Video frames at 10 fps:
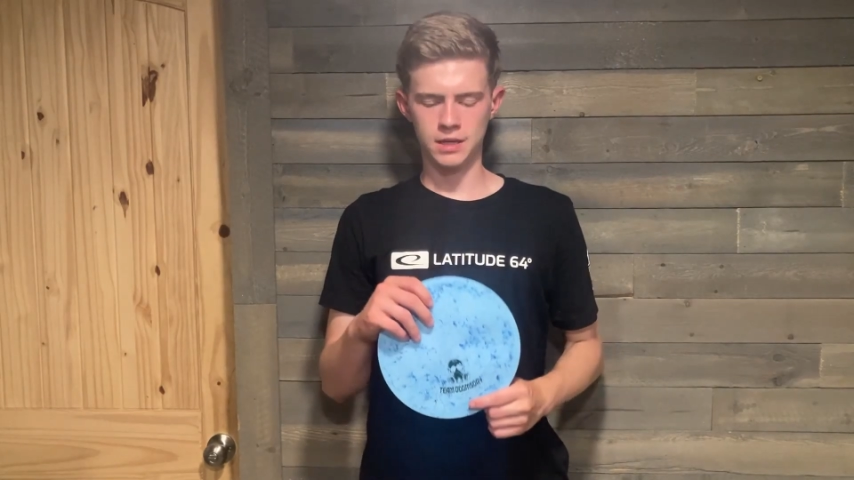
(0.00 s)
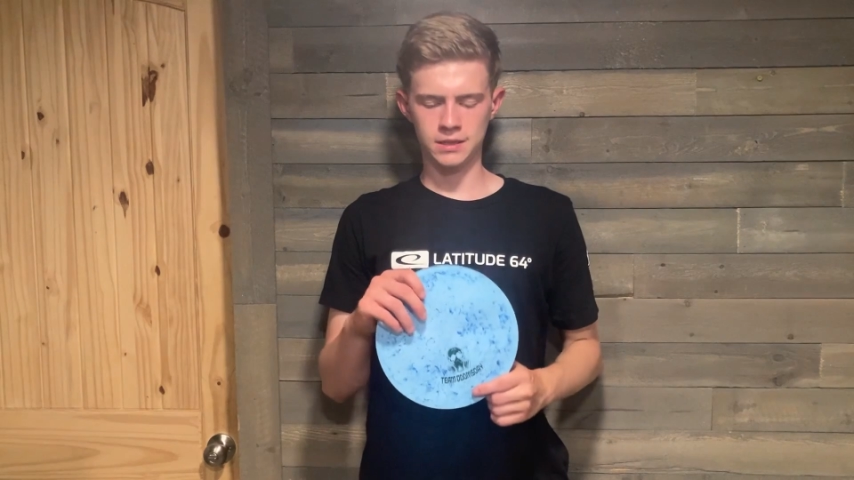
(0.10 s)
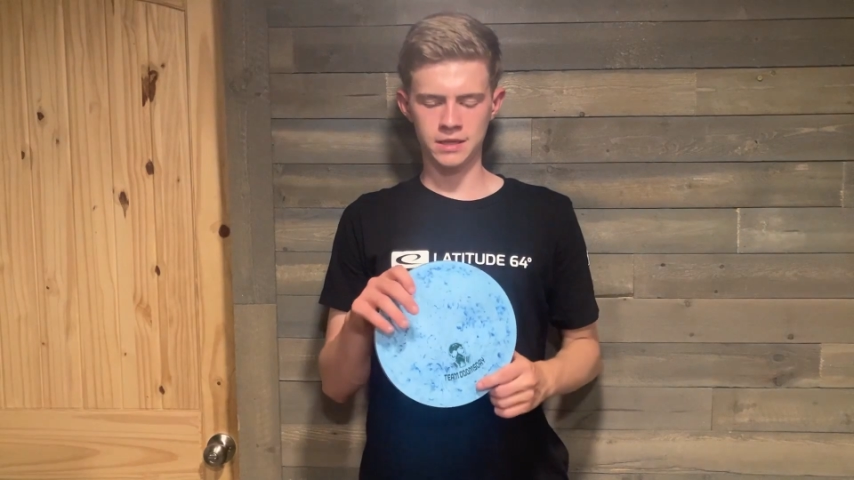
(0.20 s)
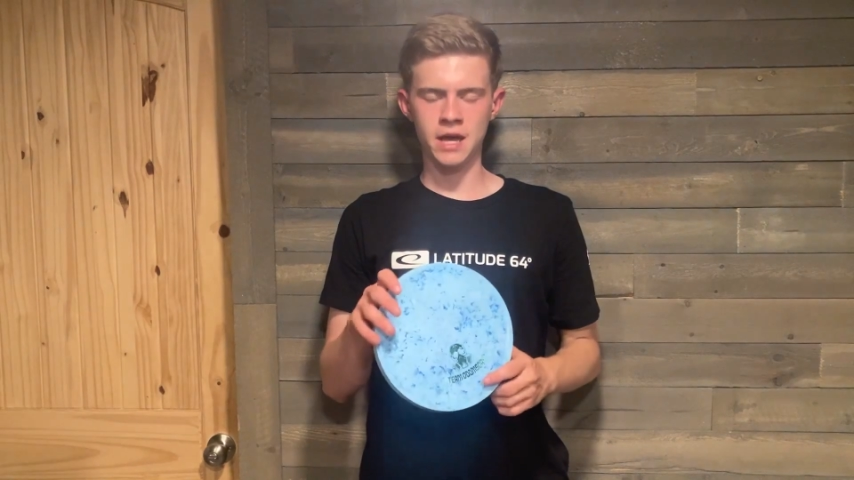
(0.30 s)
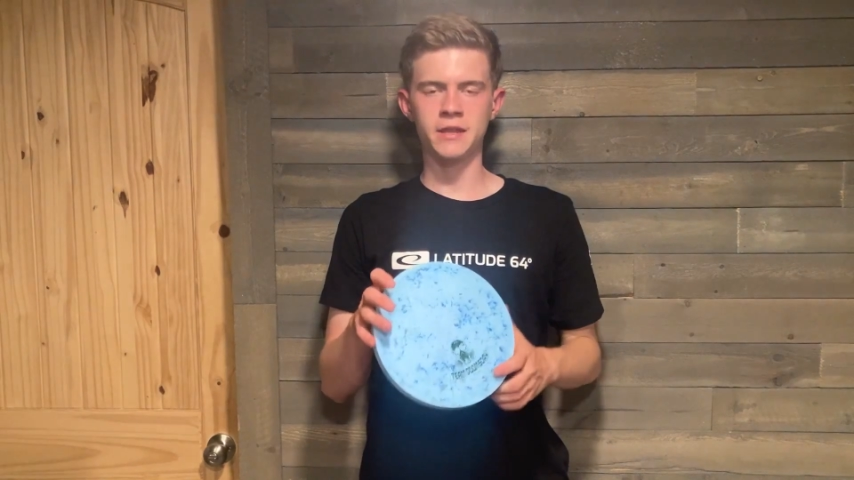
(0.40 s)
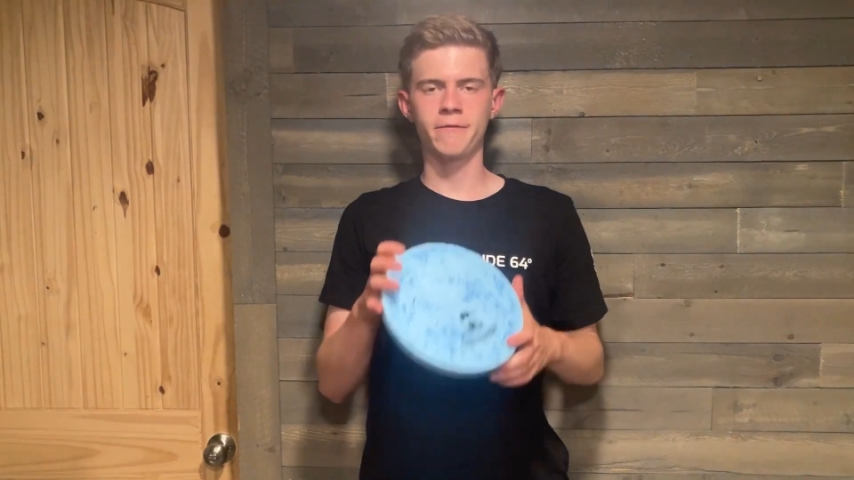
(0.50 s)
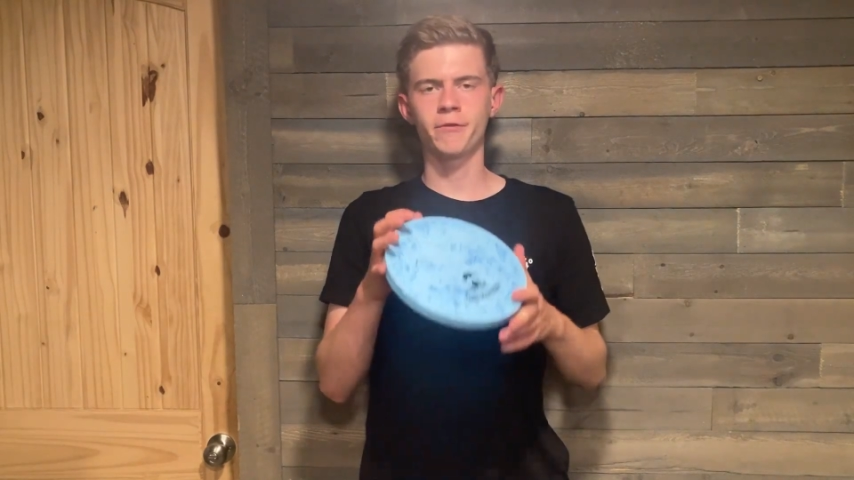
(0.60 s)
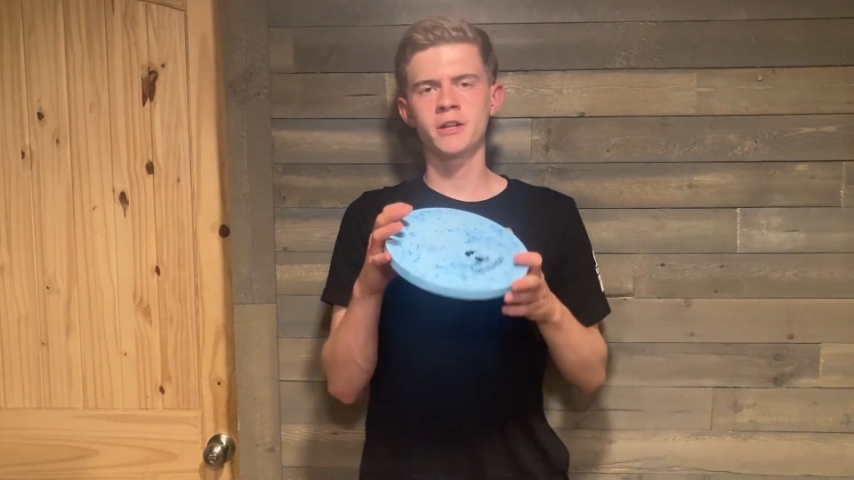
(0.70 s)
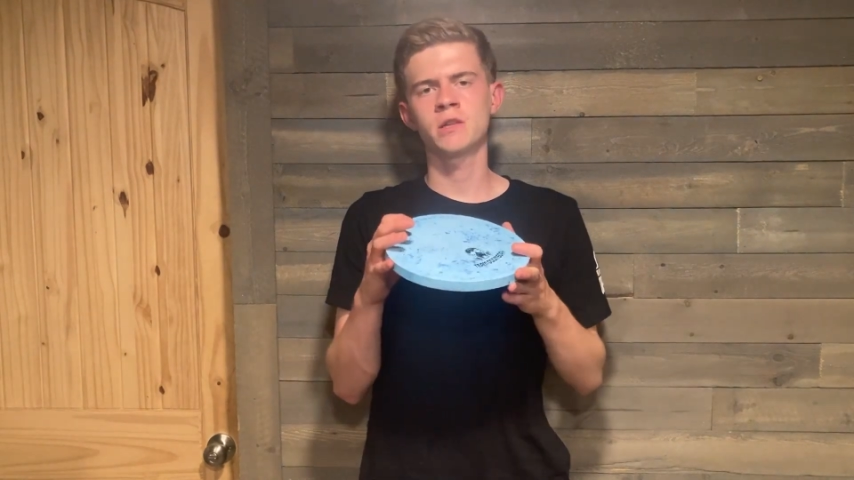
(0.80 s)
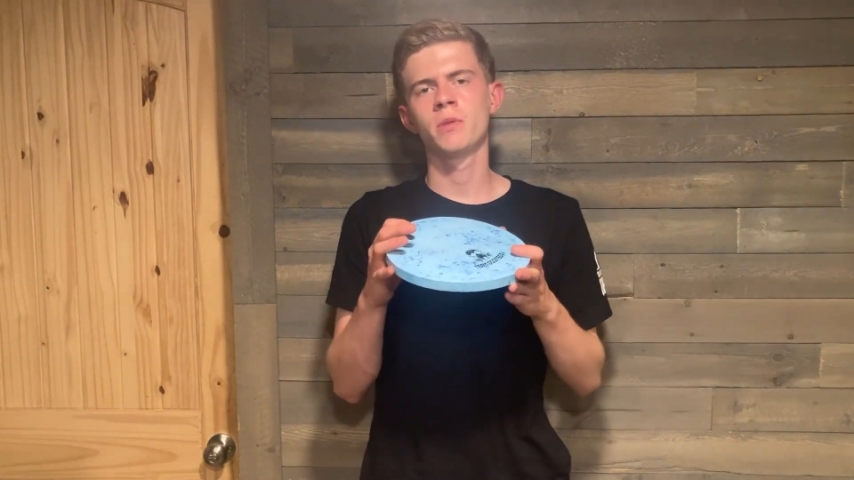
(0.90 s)
is that the
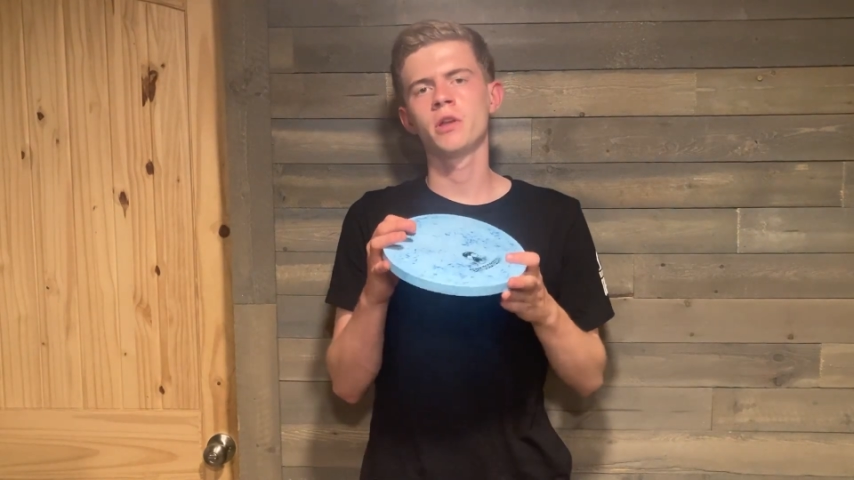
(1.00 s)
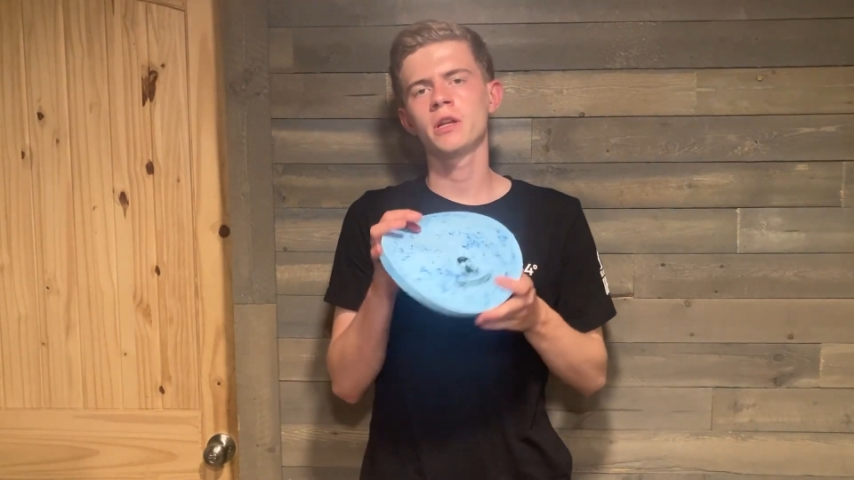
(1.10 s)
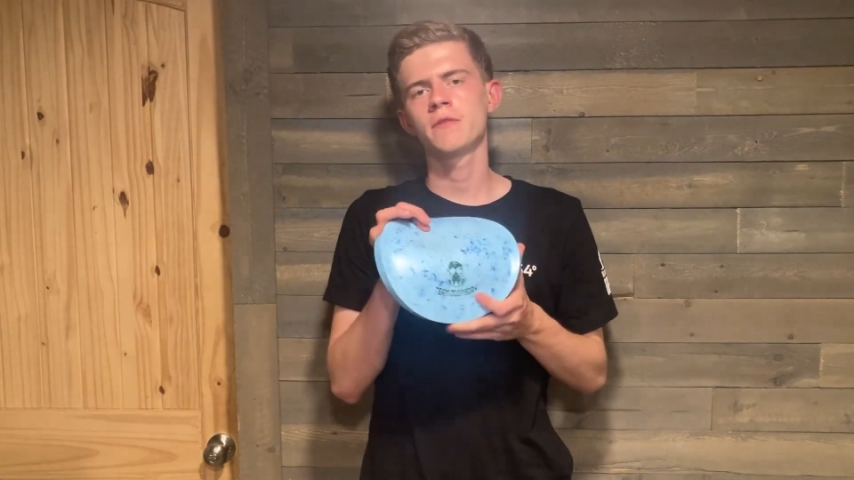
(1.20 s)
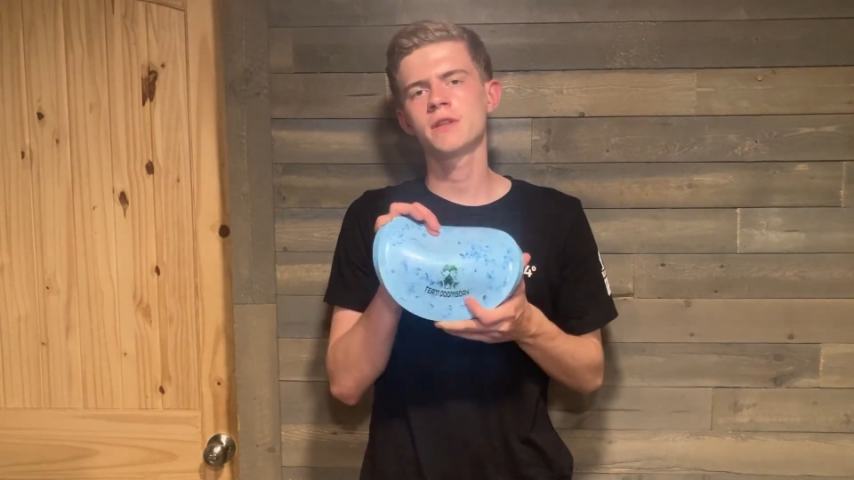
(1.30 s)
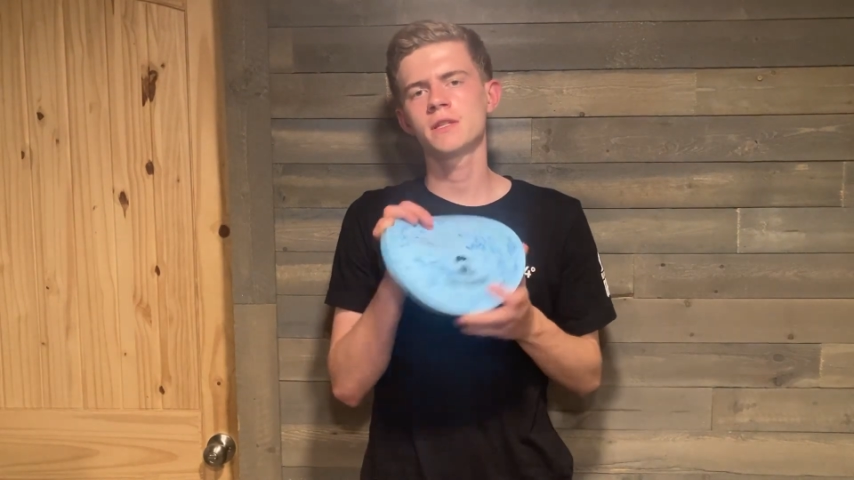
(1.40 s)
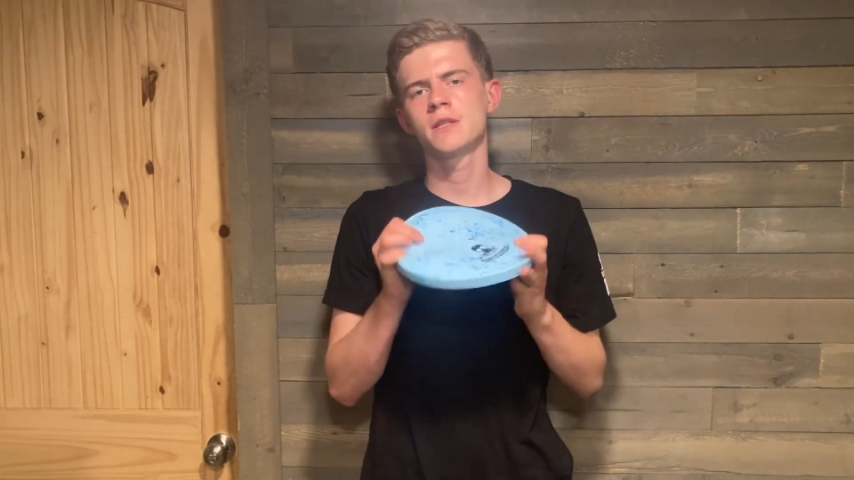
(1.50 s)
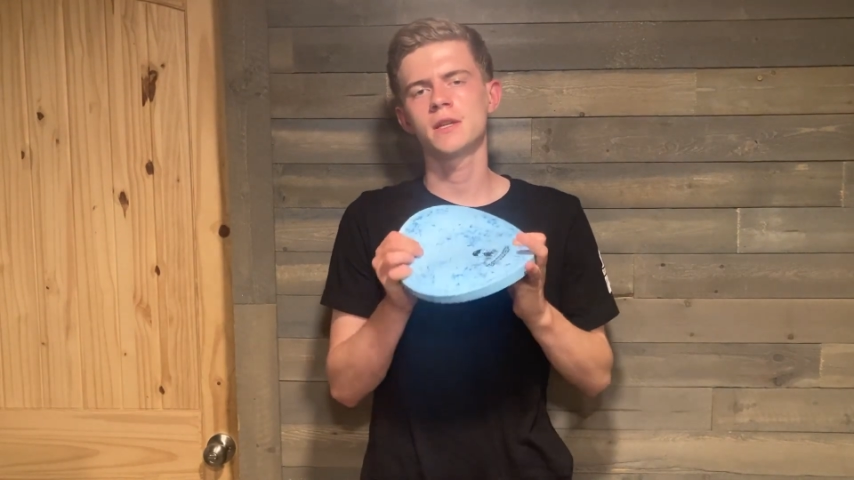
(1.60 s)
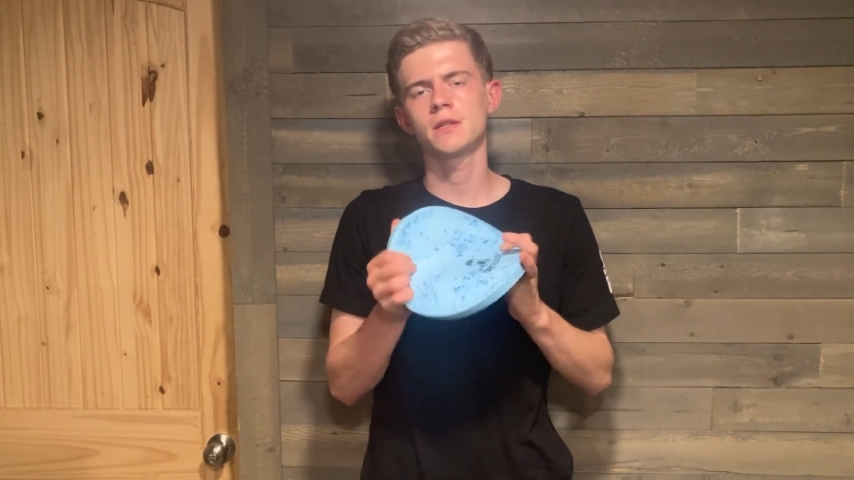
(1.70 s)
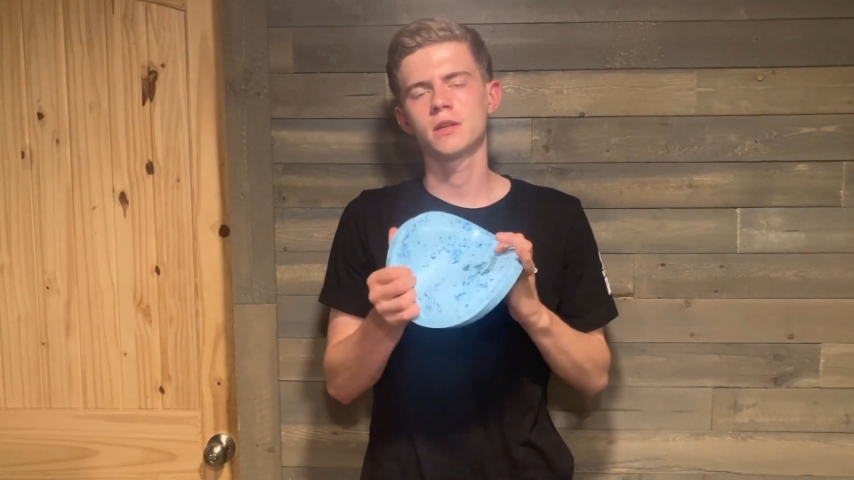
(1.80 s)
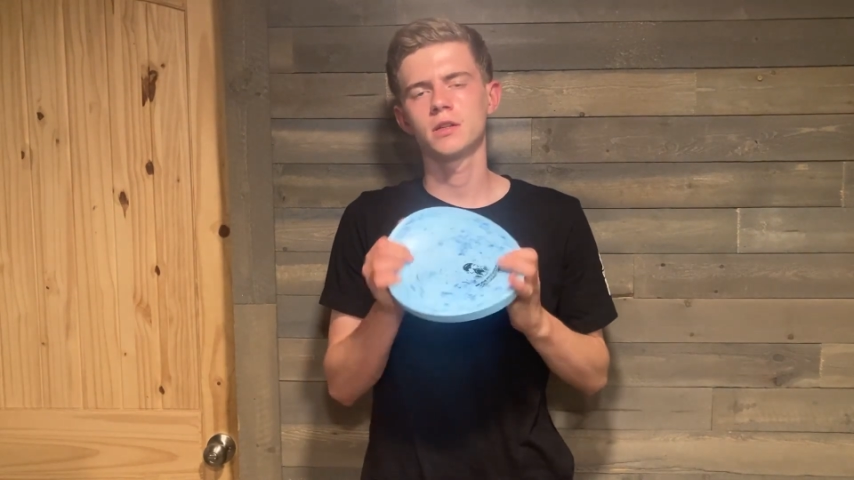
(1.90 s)
flexibility of this
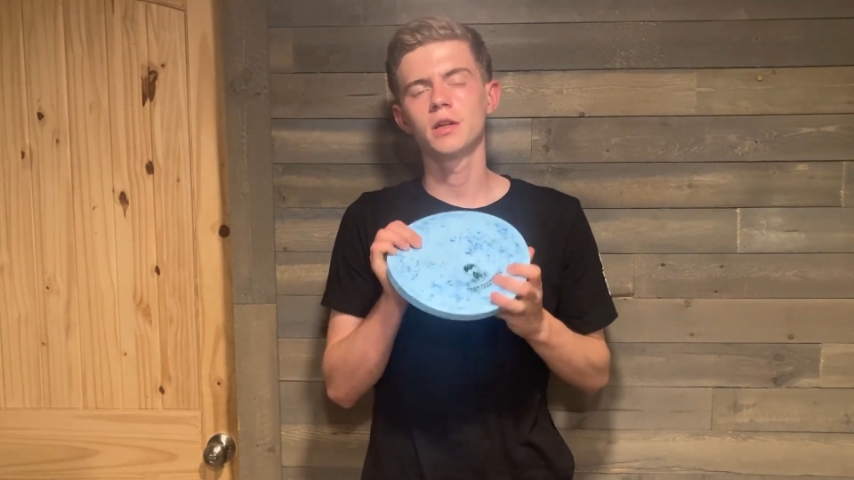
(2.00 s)
disc